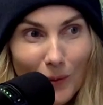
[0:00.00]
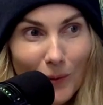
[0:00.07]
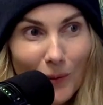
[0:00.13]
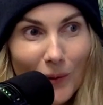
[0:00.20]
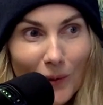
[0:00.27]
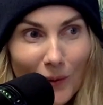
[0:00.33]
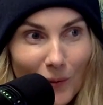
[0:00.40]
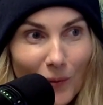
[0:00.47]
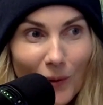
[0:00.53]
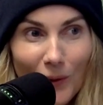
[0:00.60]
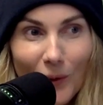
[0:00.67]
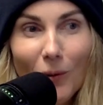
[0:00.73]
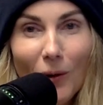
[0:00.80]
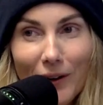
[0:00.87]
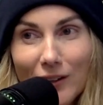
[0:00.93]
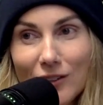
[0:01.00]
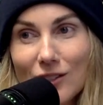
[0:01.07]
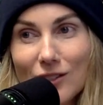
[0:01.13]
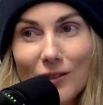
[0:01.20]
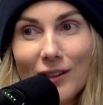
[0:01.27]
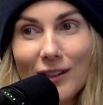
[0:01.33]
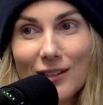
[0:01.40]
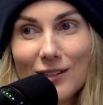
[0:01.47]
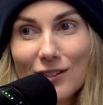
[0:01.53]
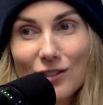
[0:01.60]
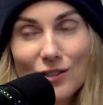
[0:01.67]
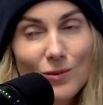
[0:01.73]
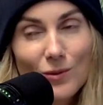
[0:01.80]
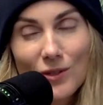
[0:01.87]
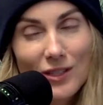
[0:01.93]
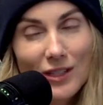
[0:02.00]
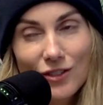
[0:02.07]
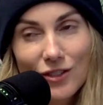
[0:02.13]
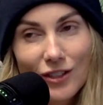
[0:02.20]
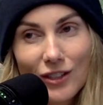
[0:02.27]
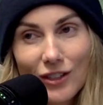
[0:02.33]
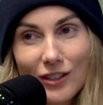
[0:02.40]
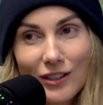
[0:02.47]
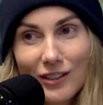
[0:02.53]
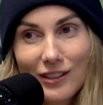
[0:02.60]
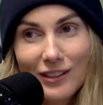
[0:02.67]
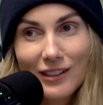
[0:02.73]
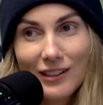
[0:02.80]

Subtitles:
We were really wanting to do it because it just was such a good